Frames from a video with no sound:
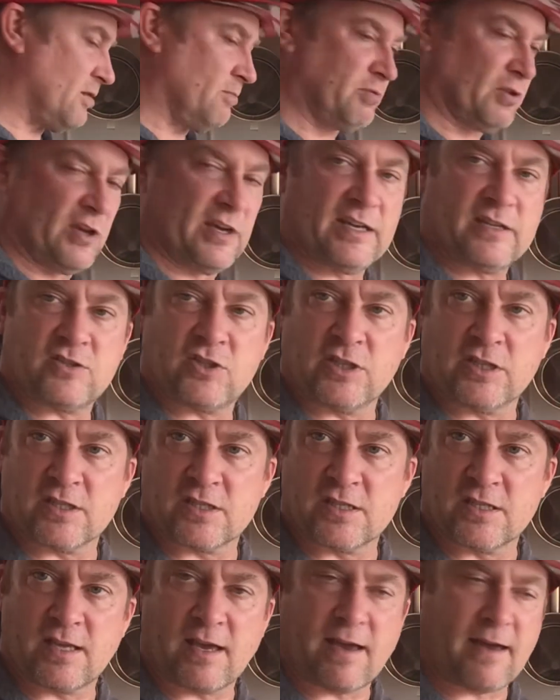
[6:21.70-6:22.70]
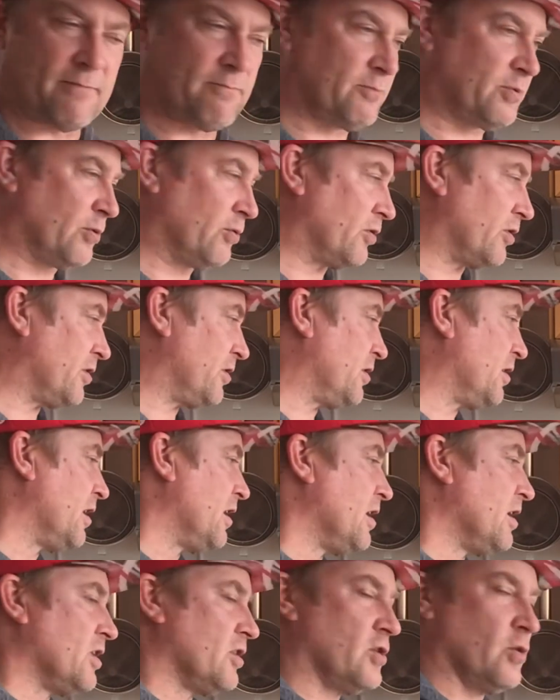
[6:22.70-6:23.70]
blanching isn't that important.
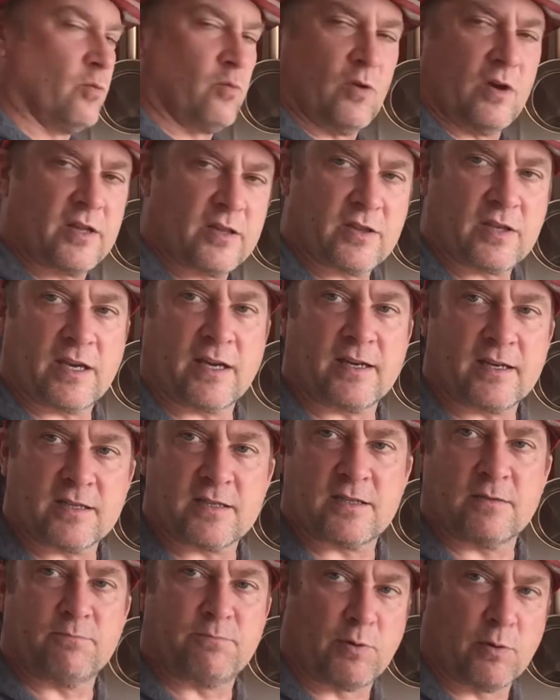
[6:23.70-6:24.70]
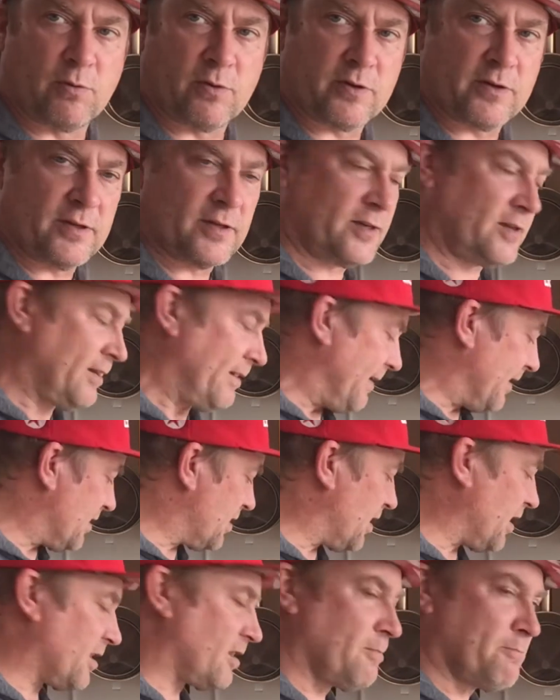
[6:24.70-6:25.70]
The one thing that's important is
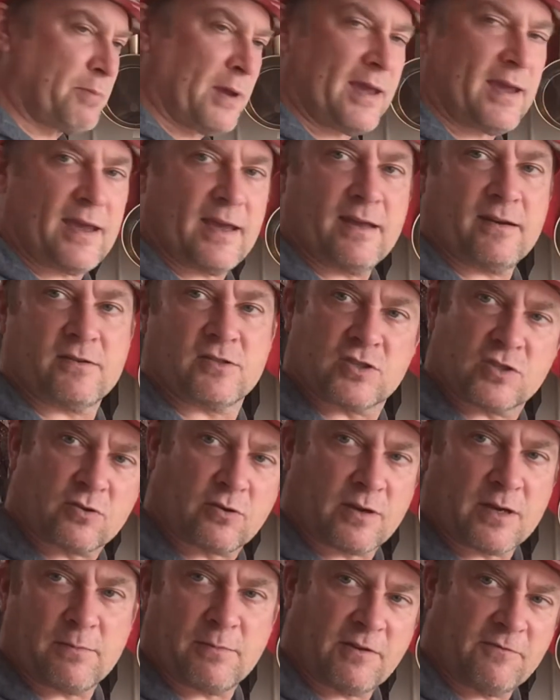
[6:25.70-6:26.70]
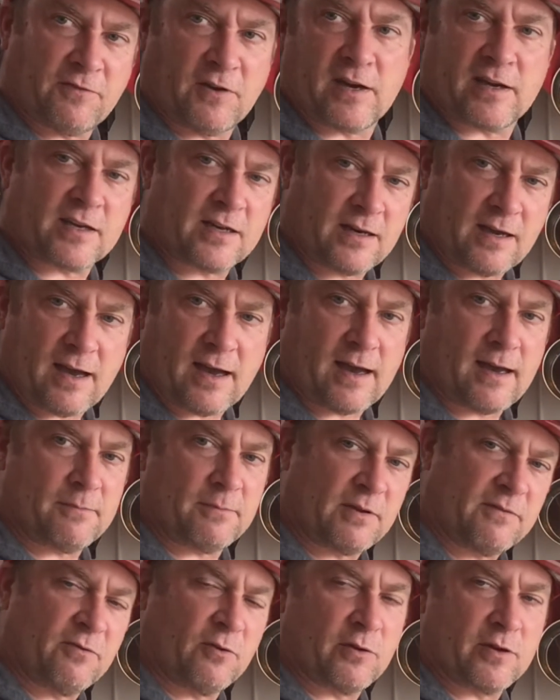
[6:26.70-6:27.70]
get the pan screaming fucking hot
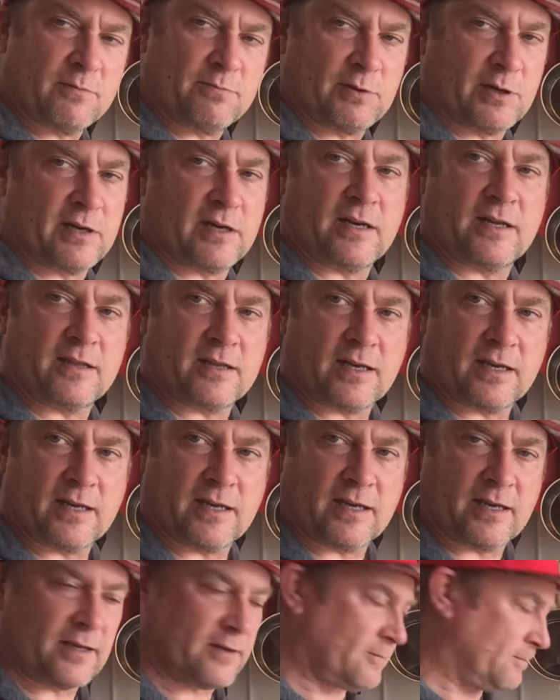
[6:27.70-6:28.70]
before you put anything in it.